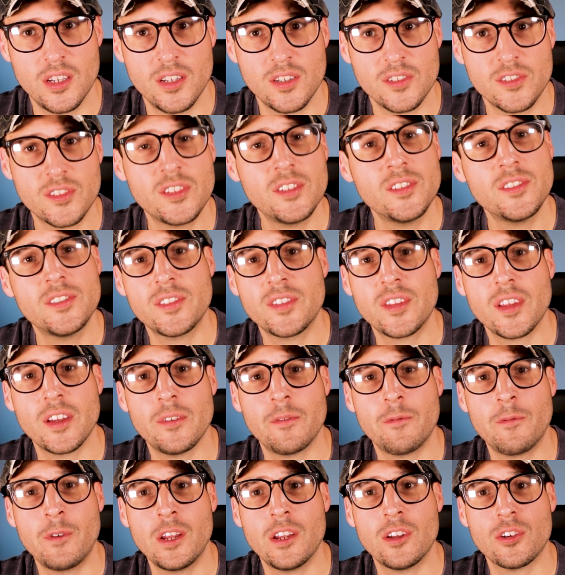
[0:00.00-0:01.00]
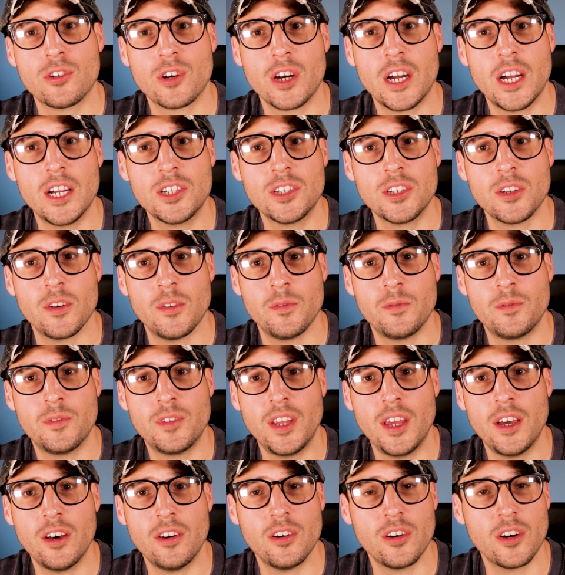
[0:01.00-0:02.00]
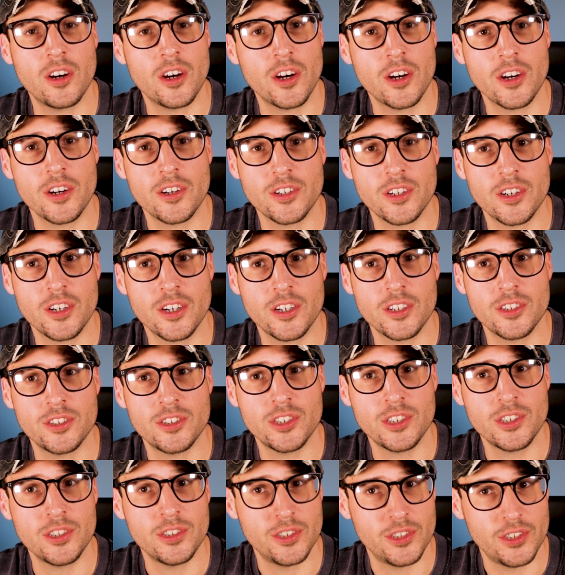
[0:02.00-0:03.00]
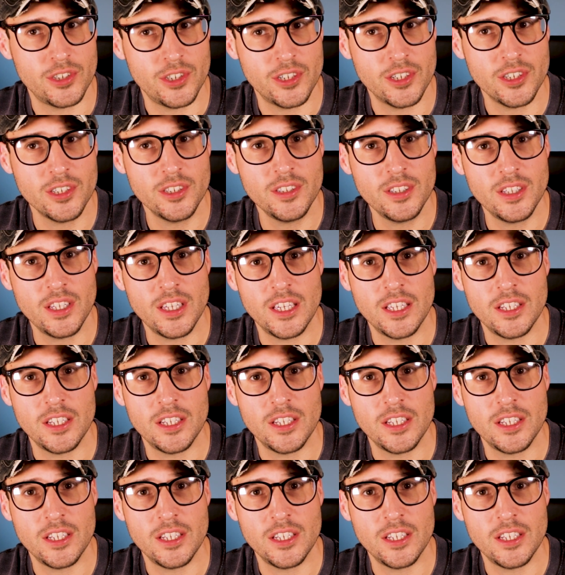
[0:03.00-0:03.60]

Since the fatal crash of Dale Earnhardt Jr.